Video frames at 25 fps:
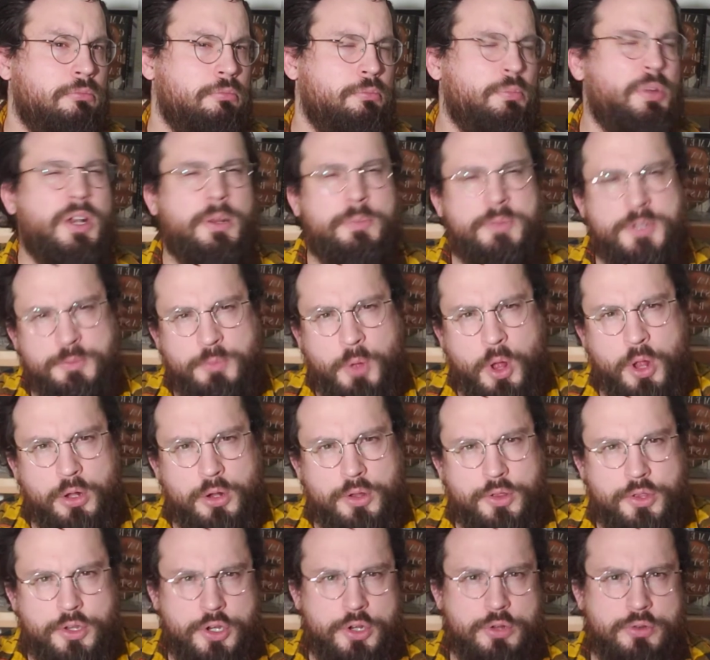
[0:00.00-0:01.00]
But I'm
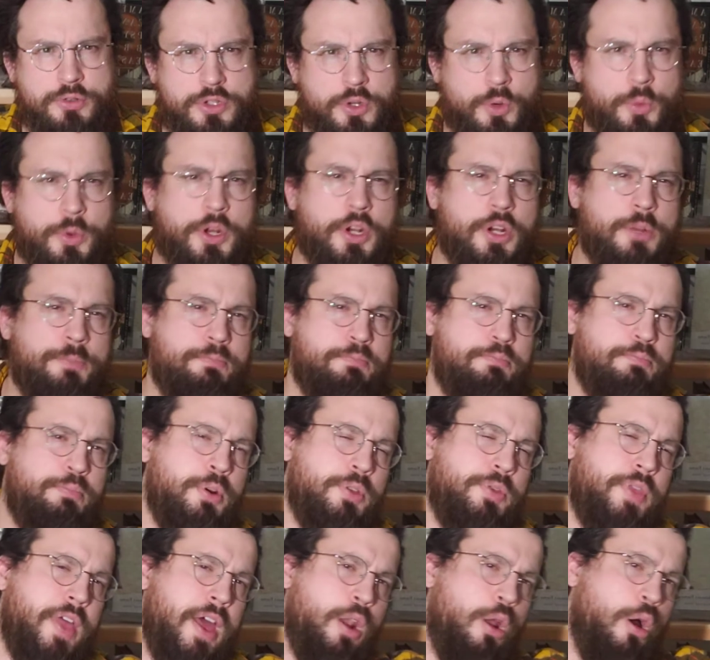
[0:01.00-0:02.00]
smaller than you, so we're going to
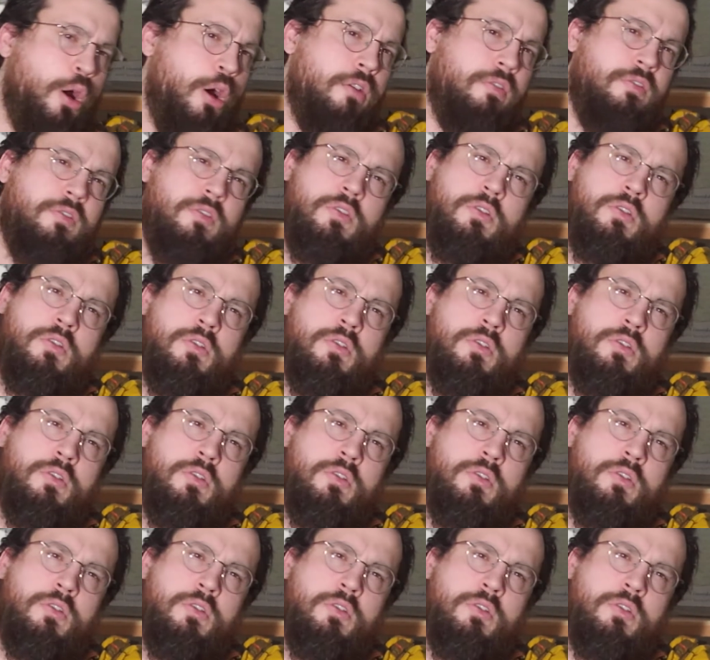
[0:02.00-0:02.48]
put that off.